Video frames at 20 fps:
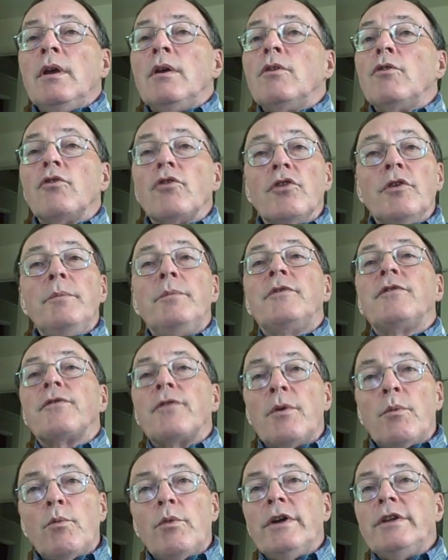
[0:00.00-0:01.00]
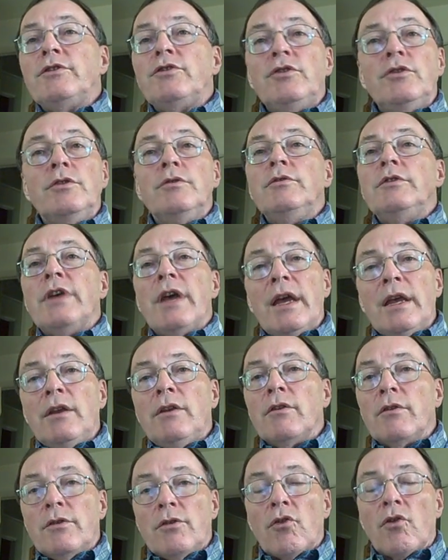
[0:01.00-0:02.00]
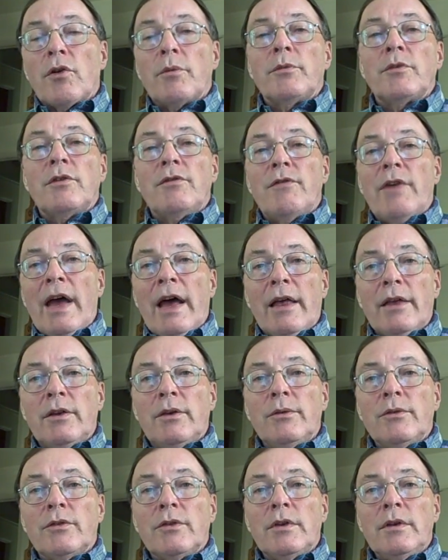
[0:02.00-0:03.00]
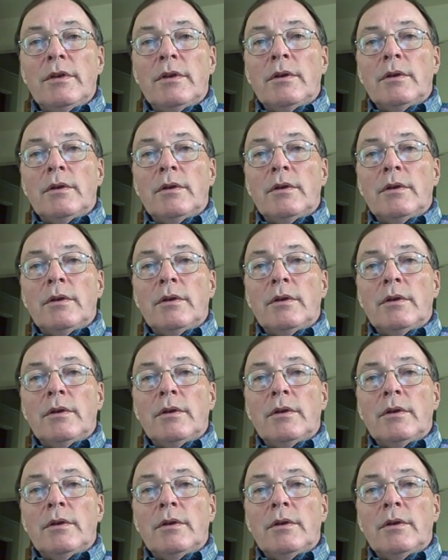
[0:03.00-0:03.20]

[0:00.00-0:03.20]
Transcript: groups from which you take your norms and values.